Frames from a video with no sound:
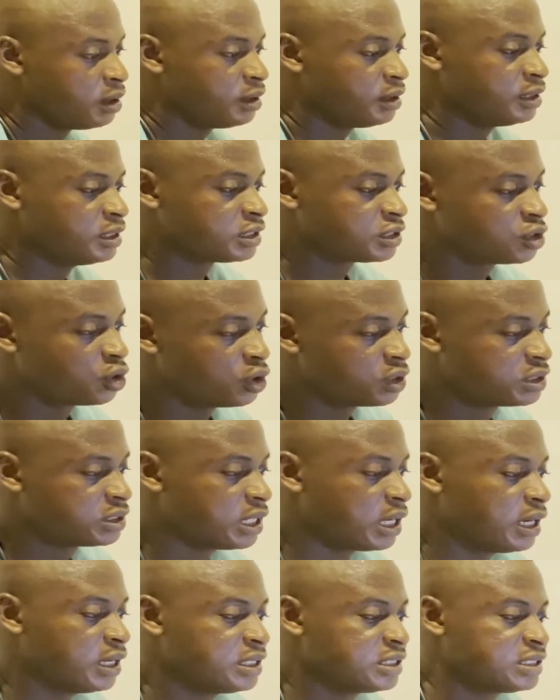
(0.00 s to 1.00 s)

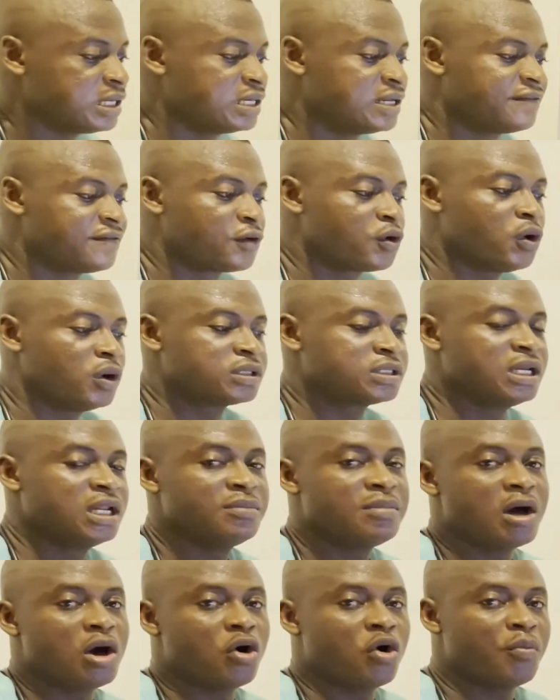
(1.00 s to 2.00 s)
Dystocia. It is a difficult
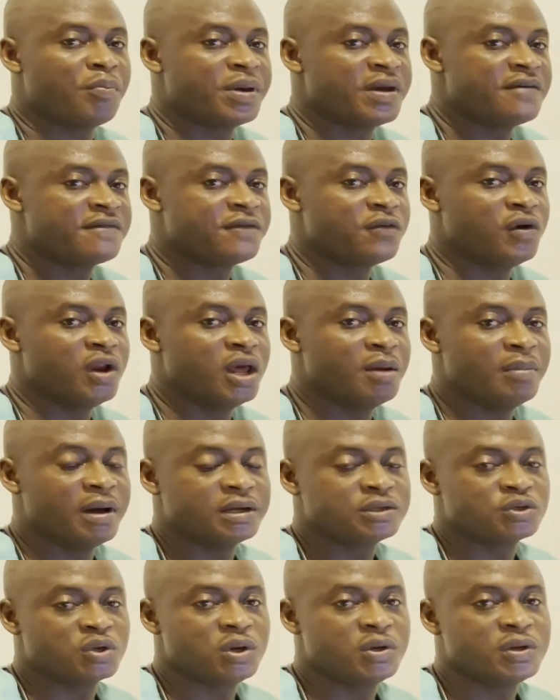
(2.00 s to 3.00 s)
labor or painful labor.
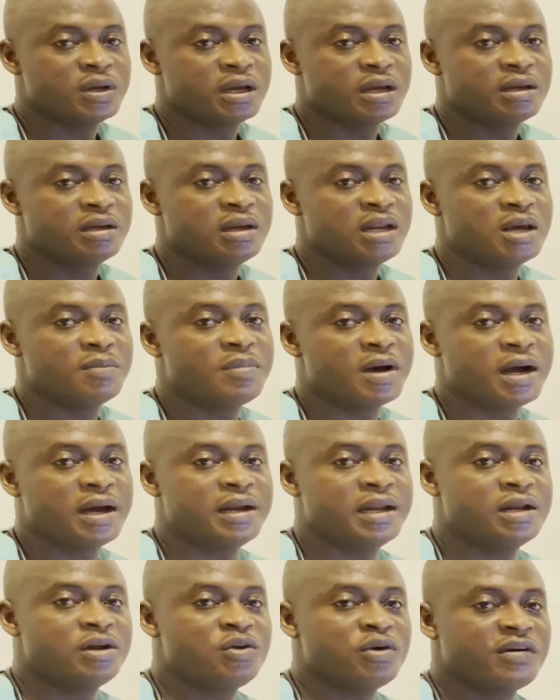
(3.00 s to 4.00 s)
So when you are in labor
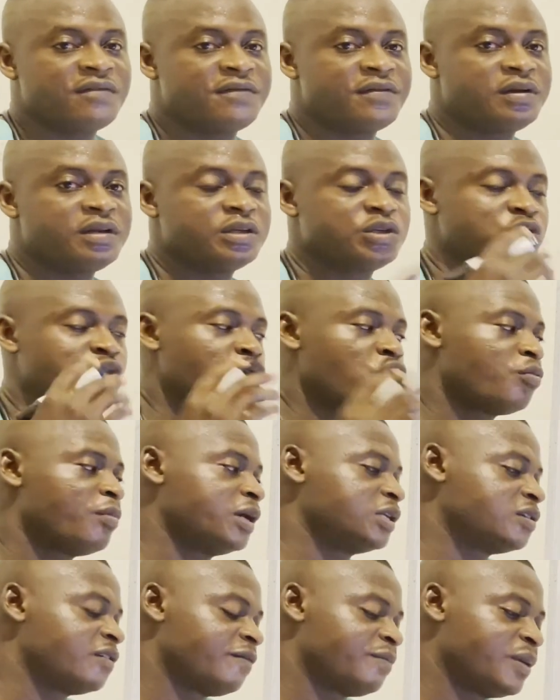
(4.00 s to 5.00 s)
and then you are feeling so
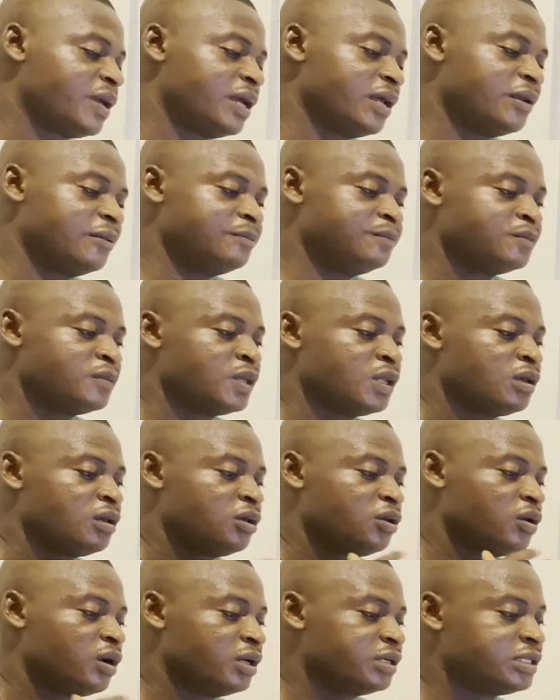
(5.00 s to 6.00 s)
much of pain,
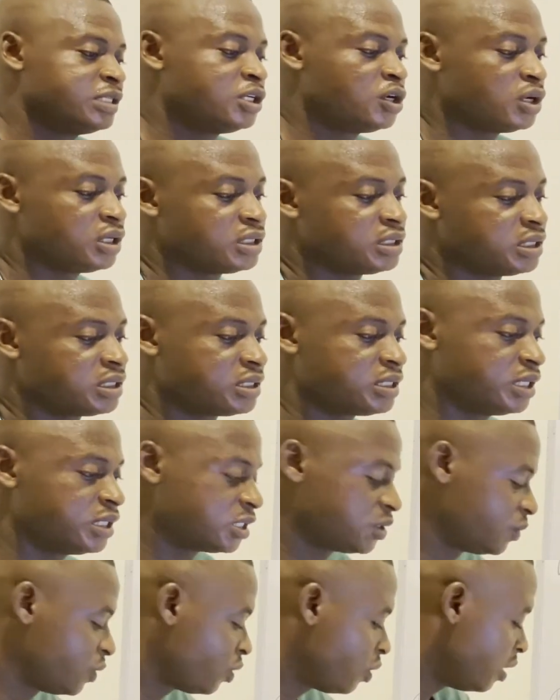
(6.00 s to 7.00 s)
you are in serious
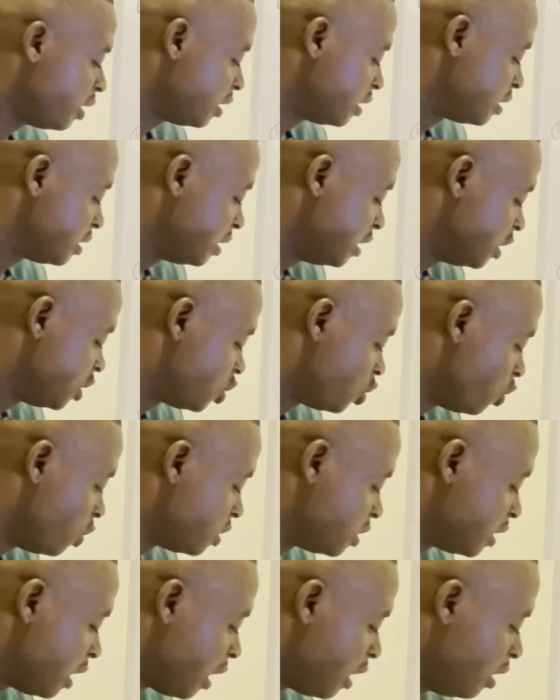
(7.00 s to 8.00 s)
distress, we call it
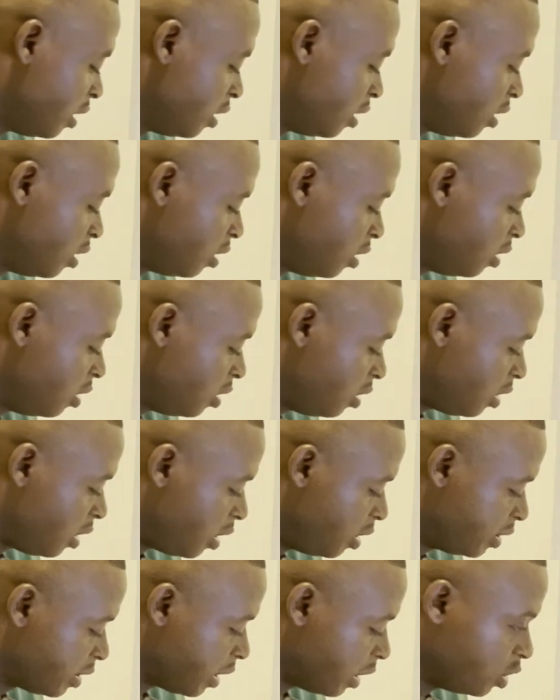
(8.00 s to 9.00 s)
dystocia. Now
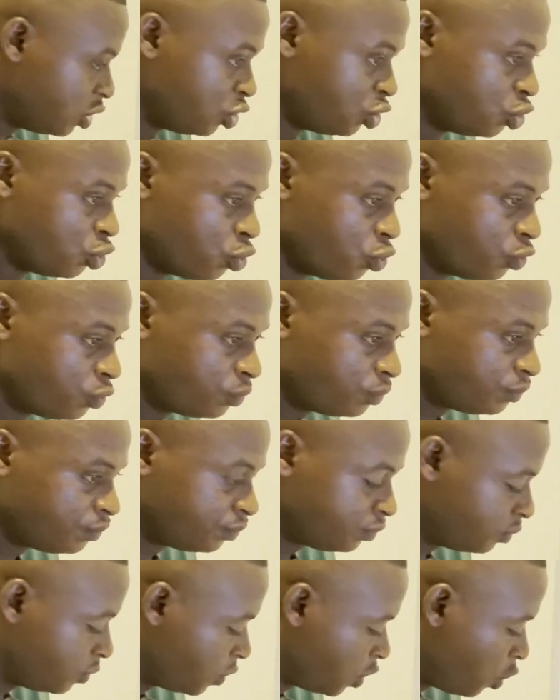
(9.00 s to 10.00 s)
look at
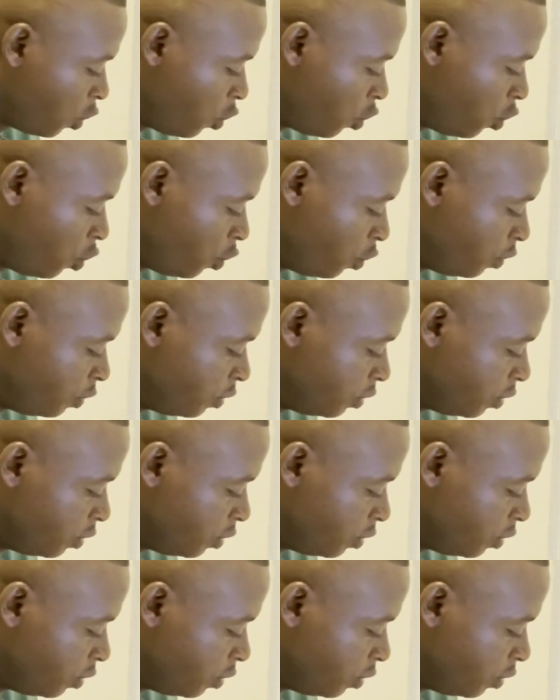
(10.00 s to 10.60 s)
Eutocia.